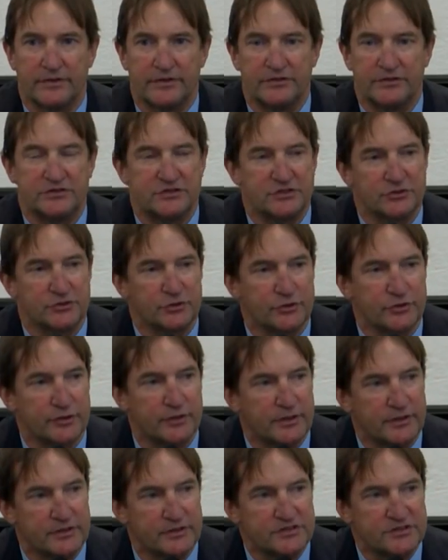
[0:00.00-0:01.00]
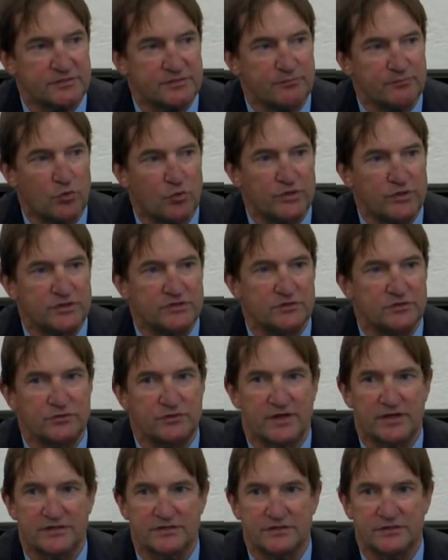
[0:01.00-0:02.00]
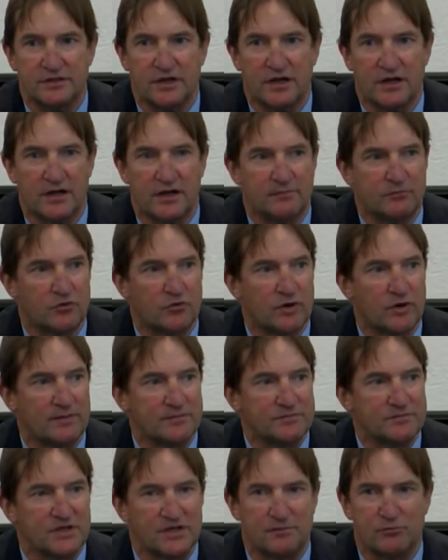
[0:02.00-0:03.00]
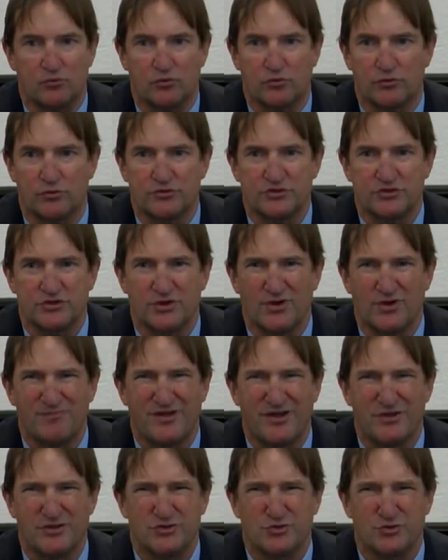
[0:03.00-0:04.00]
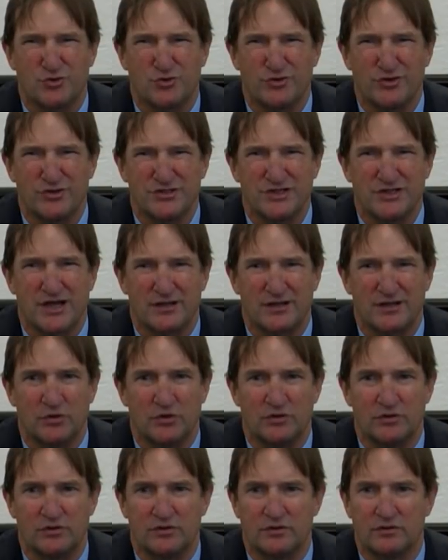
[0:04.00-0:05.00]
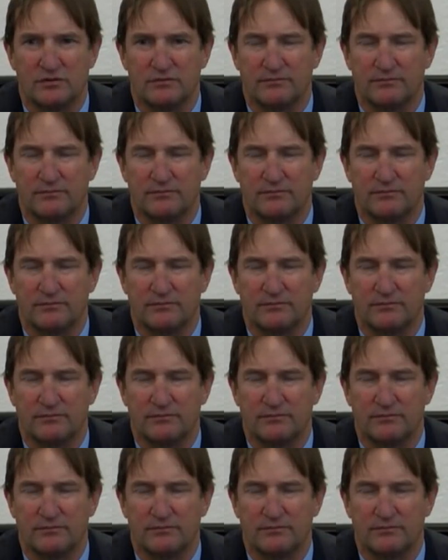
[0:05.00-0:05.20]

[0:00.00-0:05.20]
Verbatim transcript: Until uh, some point in 2009, perhaps April or so. I'm not sure on the exact month.